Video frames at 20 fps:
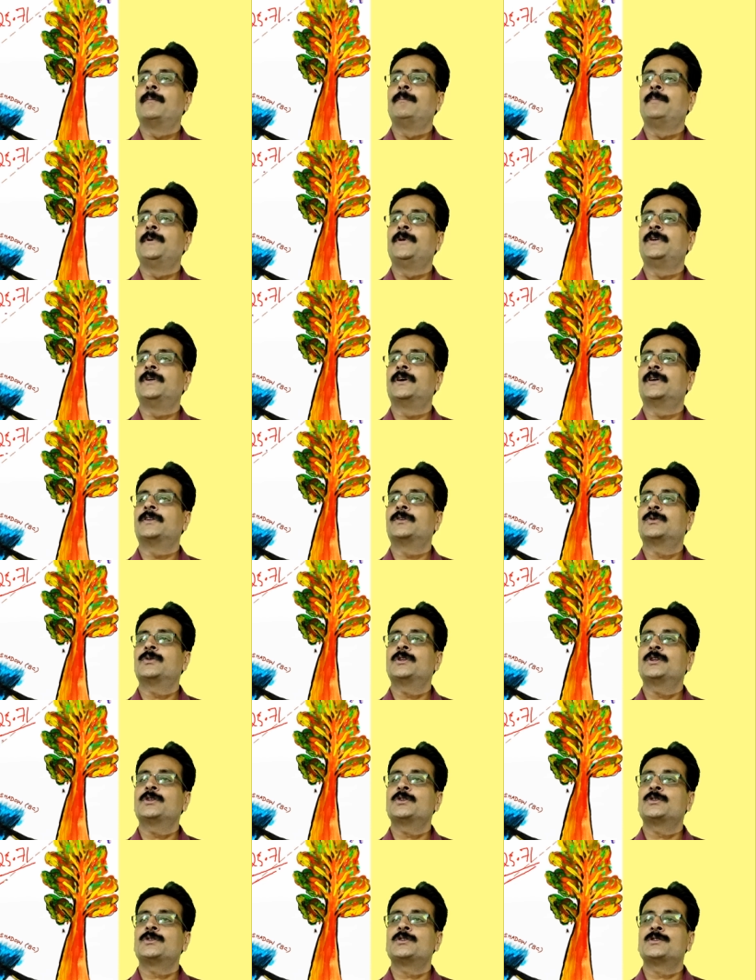meter so
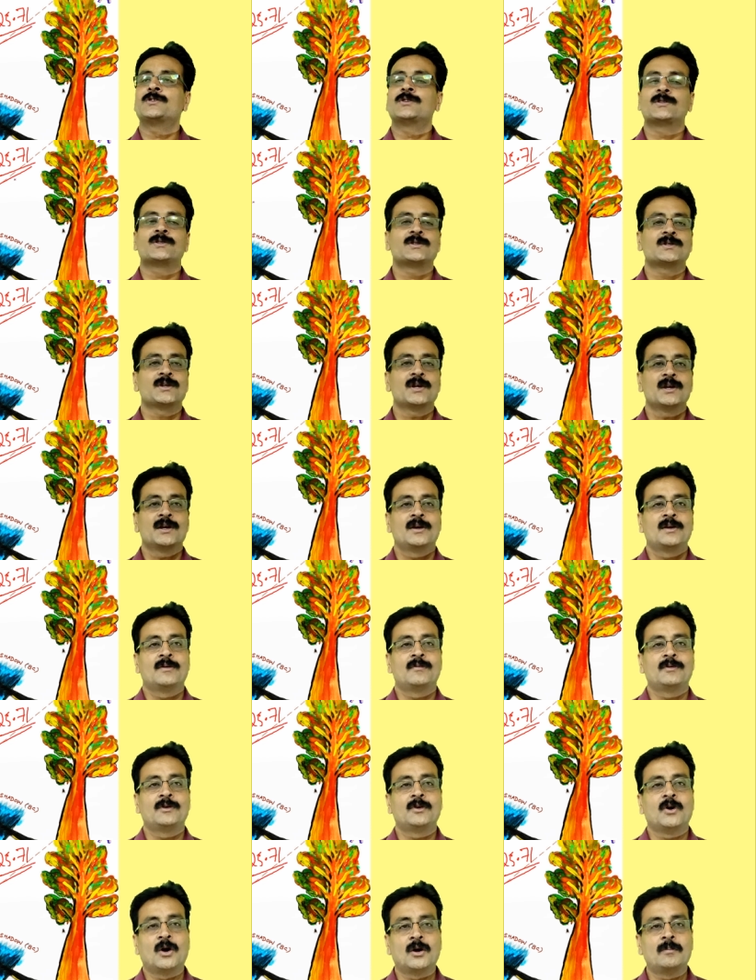this this is
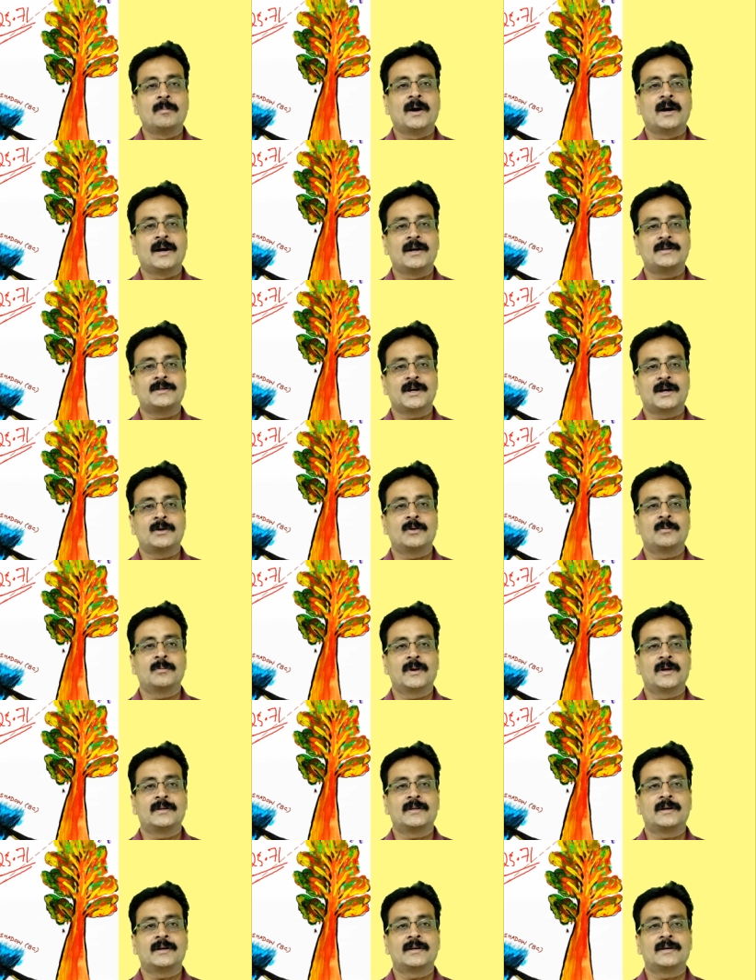we got by a shadow
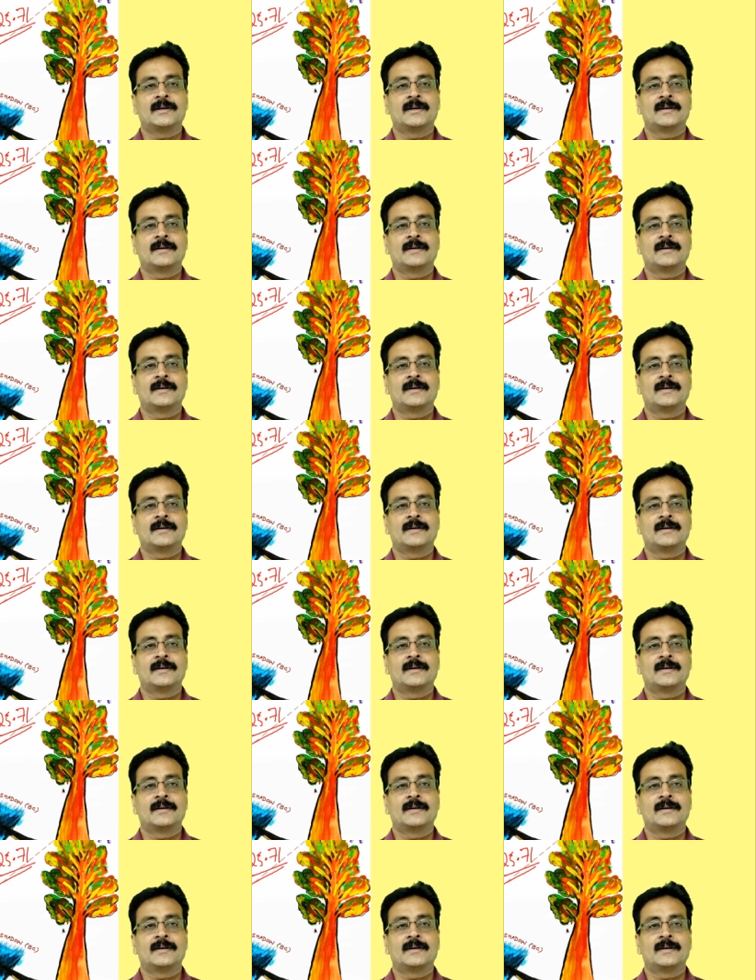method